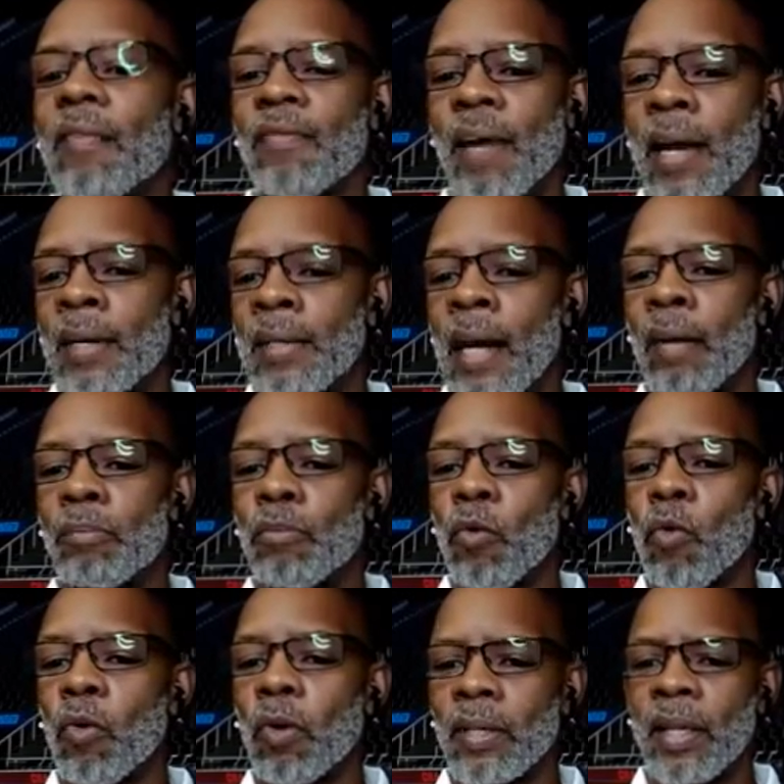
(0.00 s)
I find out
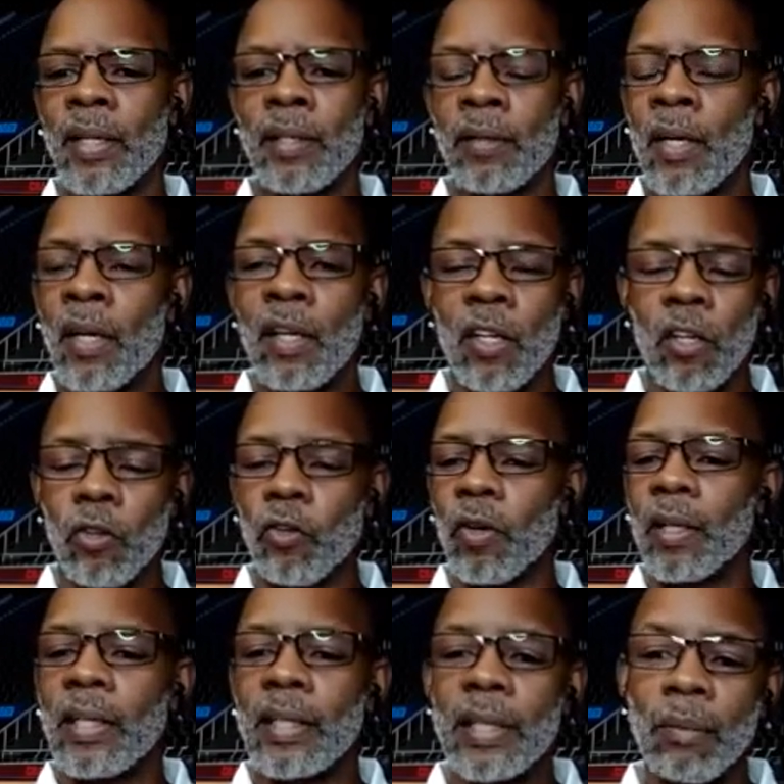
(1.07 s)
more than
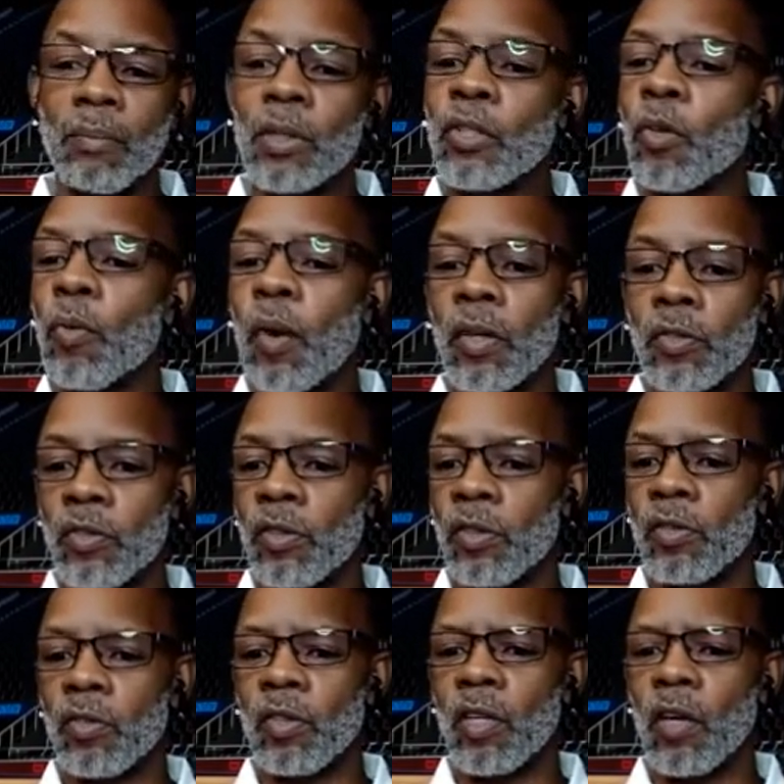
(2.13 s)
grilling them with
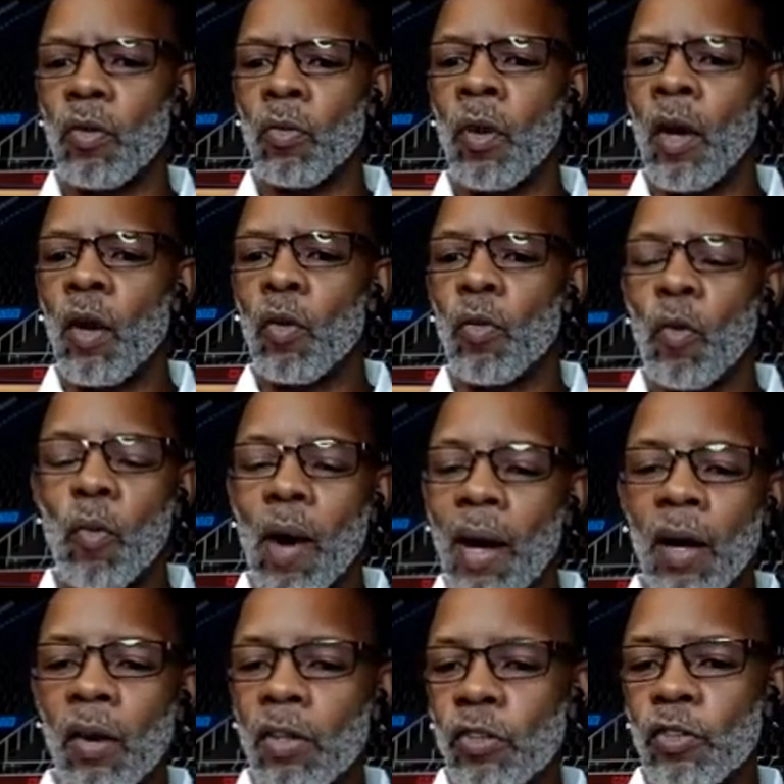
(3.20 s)
questions. Well,
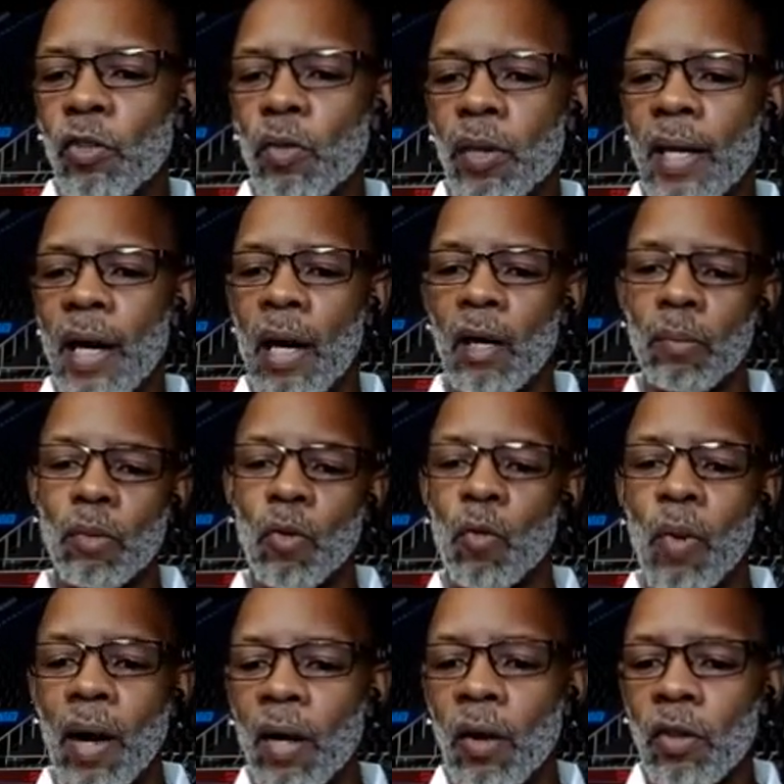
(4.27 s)
why aren't you accountable?
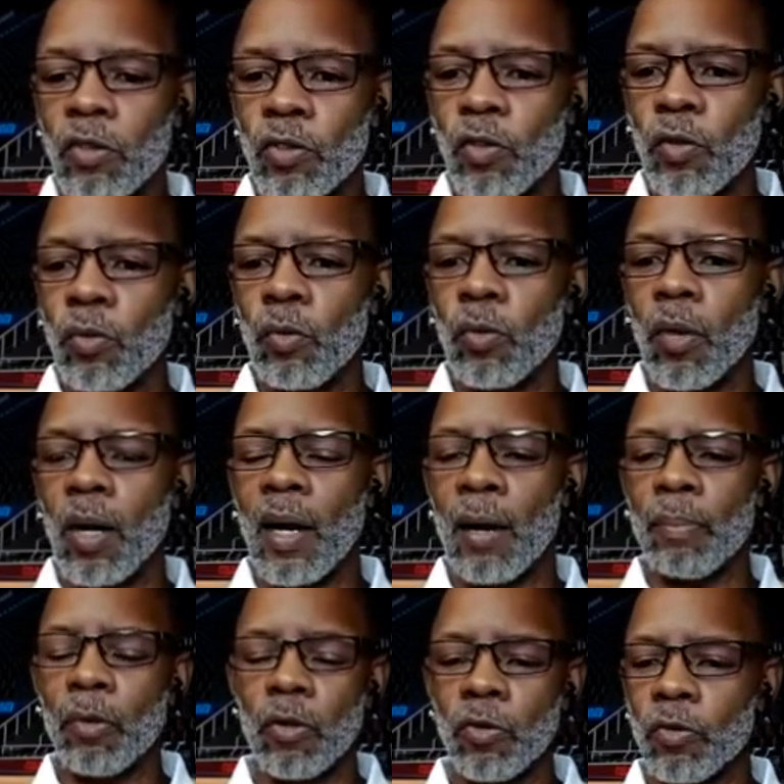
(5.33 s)
Why aren't you
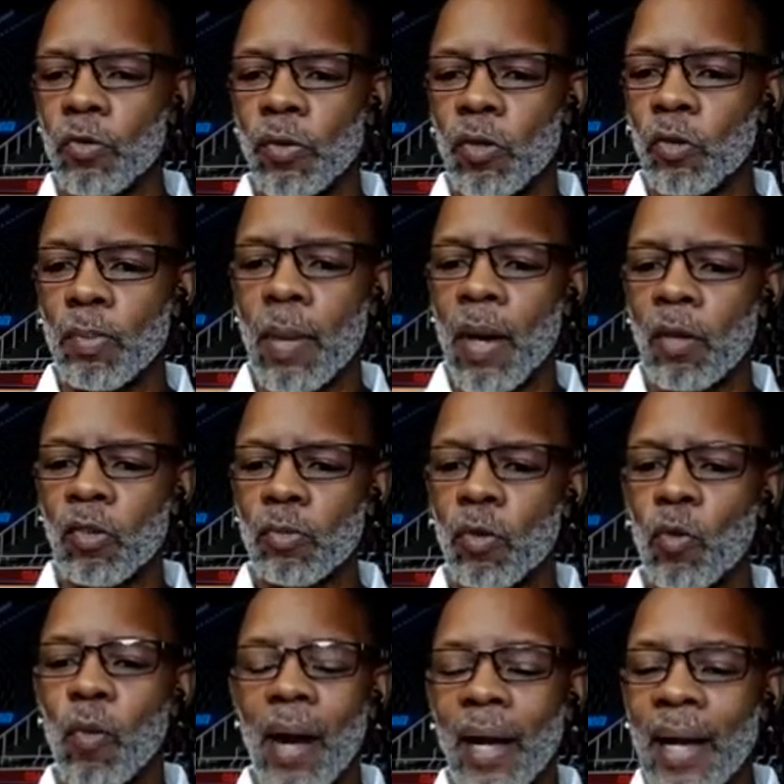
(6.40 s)
personally
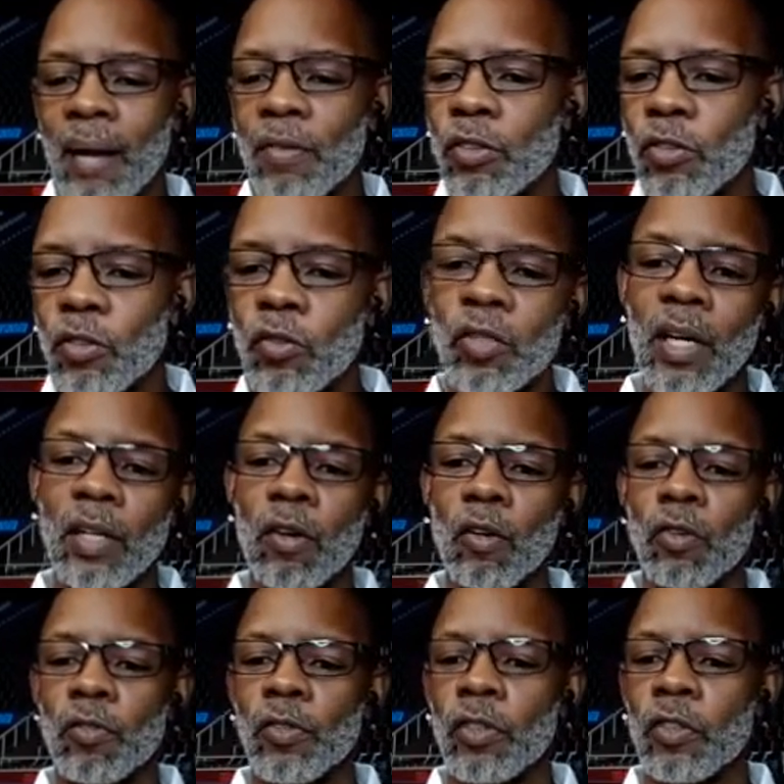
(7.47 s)
responsible? Why haven't you set
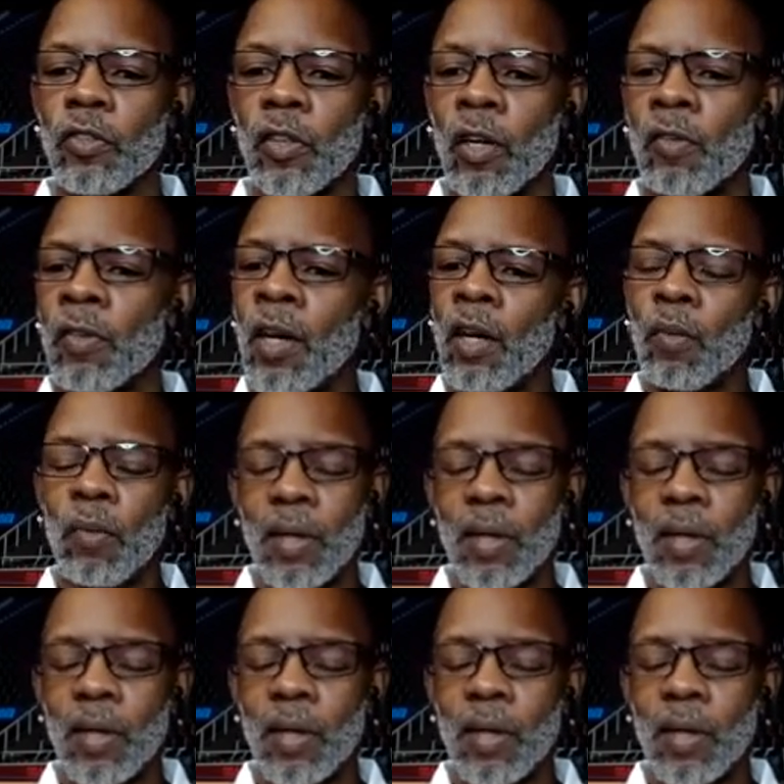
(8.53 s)
goals for yourself?